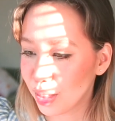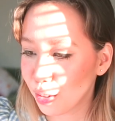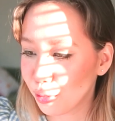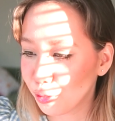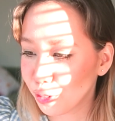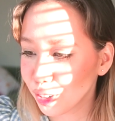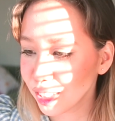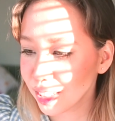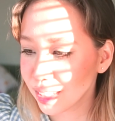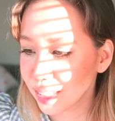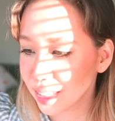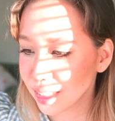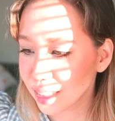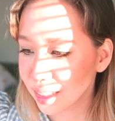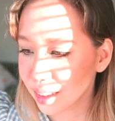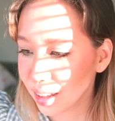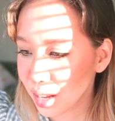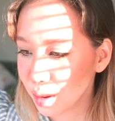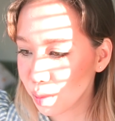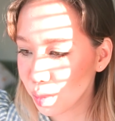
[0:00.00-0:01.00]
The
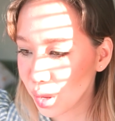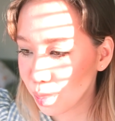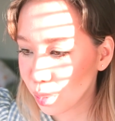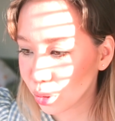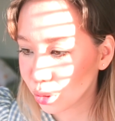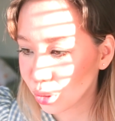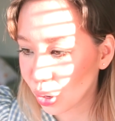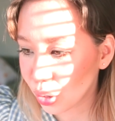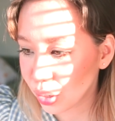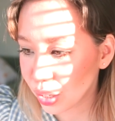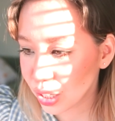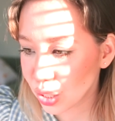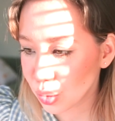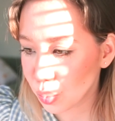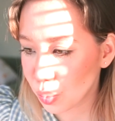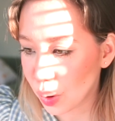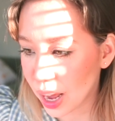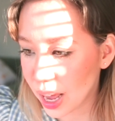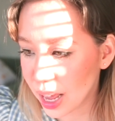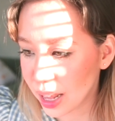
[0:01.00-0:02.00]
first thing people notice
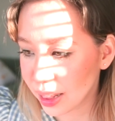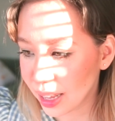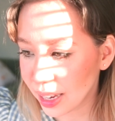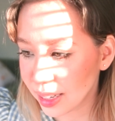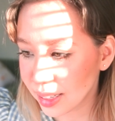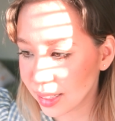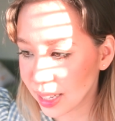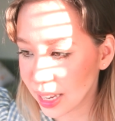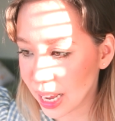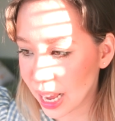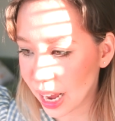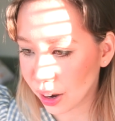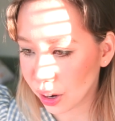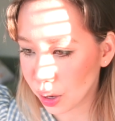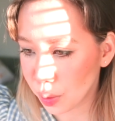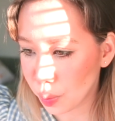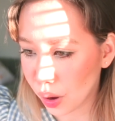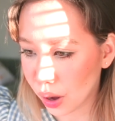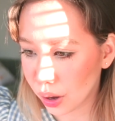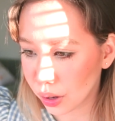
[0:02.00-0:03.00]
when they see
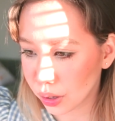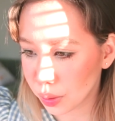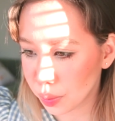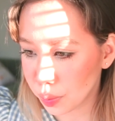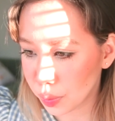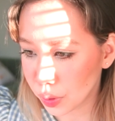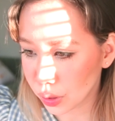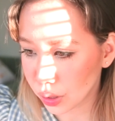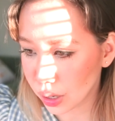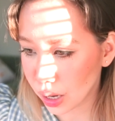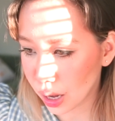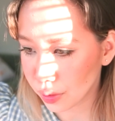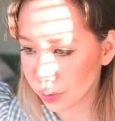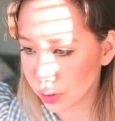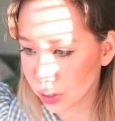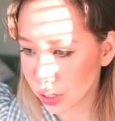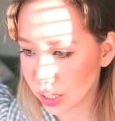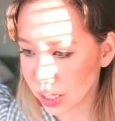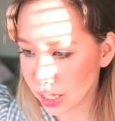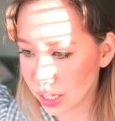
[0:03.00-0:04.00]
Harry Potter book
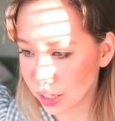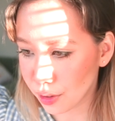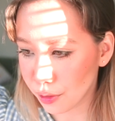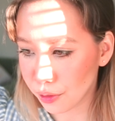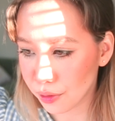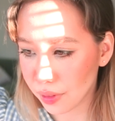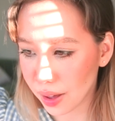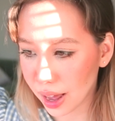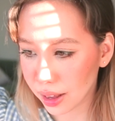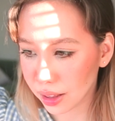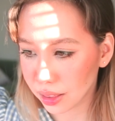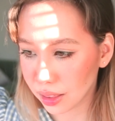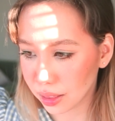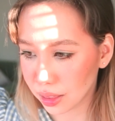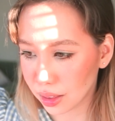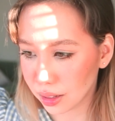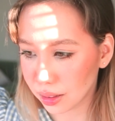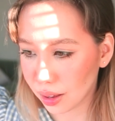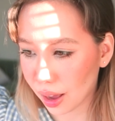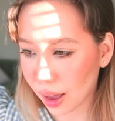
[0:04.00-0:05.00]
covers is the fact that
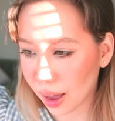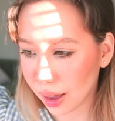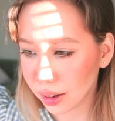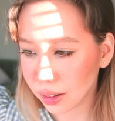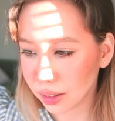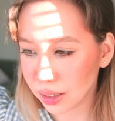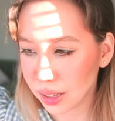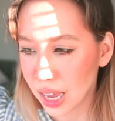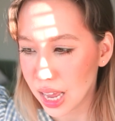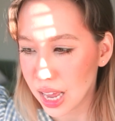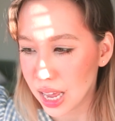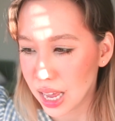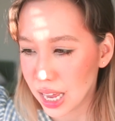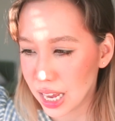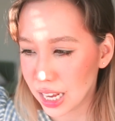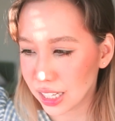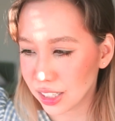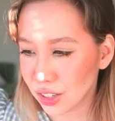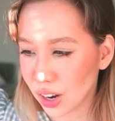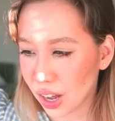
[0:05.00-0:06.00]
the title
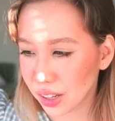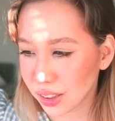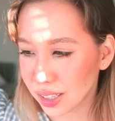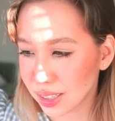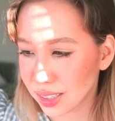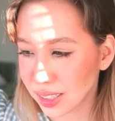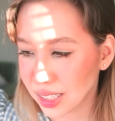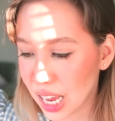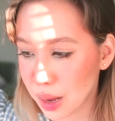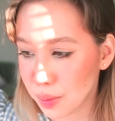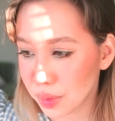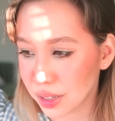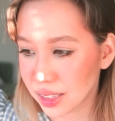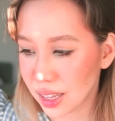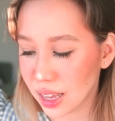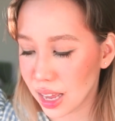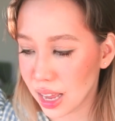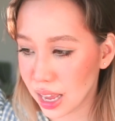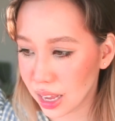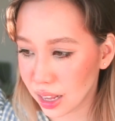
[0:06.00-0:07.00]
is not the same as
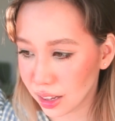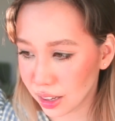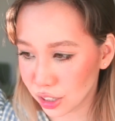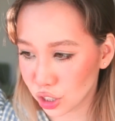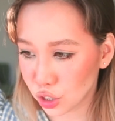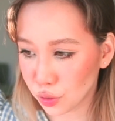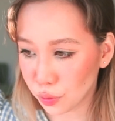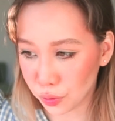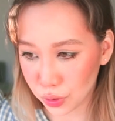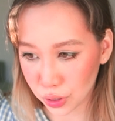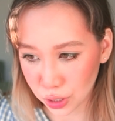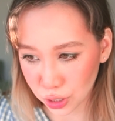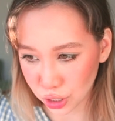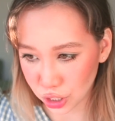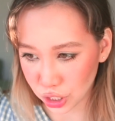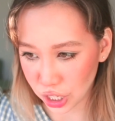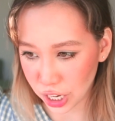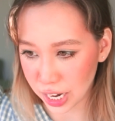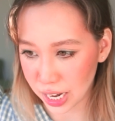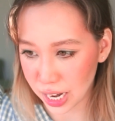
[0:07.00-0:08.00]
the English
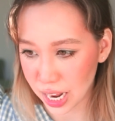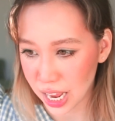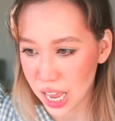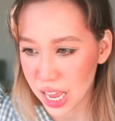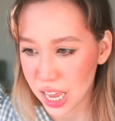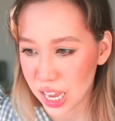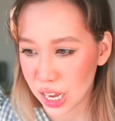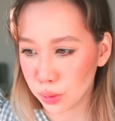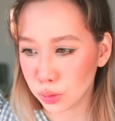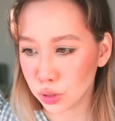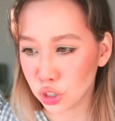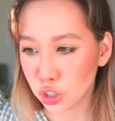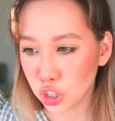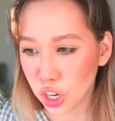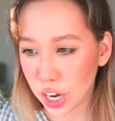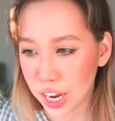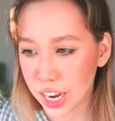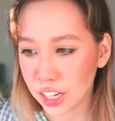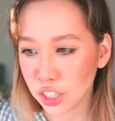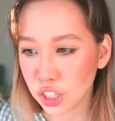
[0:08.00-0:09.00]
version. It was
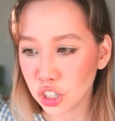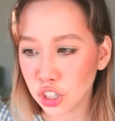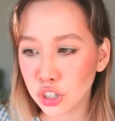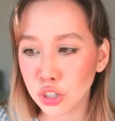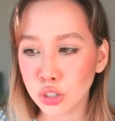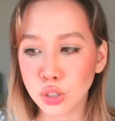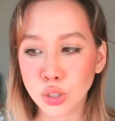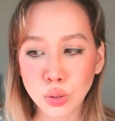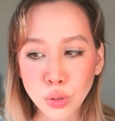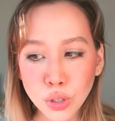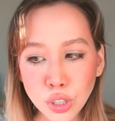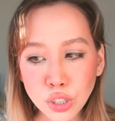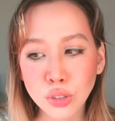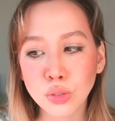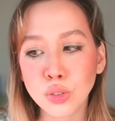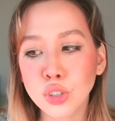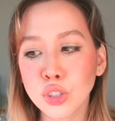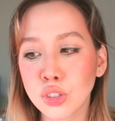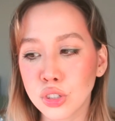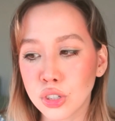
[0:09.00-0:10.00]
changed to
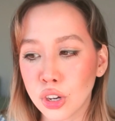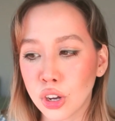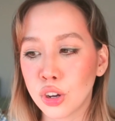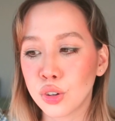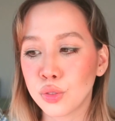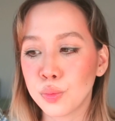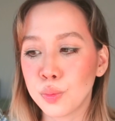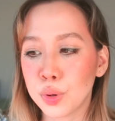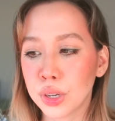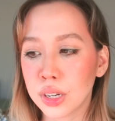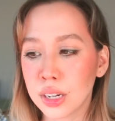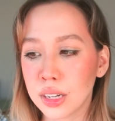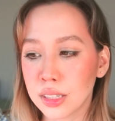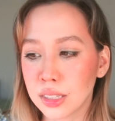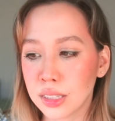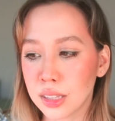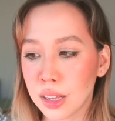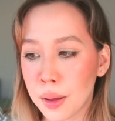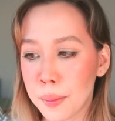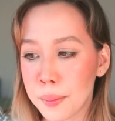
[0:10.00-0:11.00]
Sorcerer's Stone
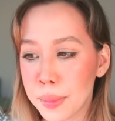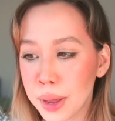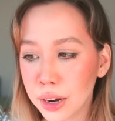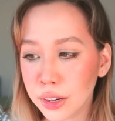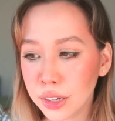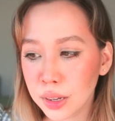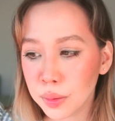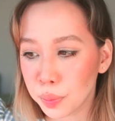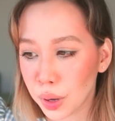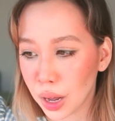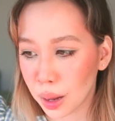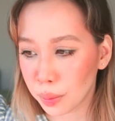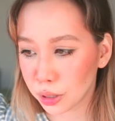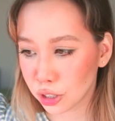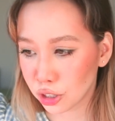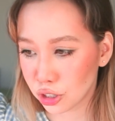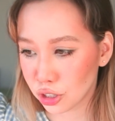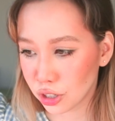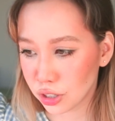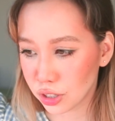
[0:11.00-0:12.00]
because the American
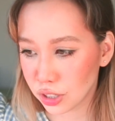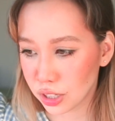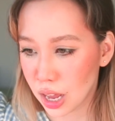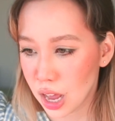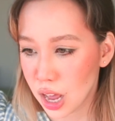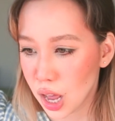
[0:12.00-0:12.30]
publishers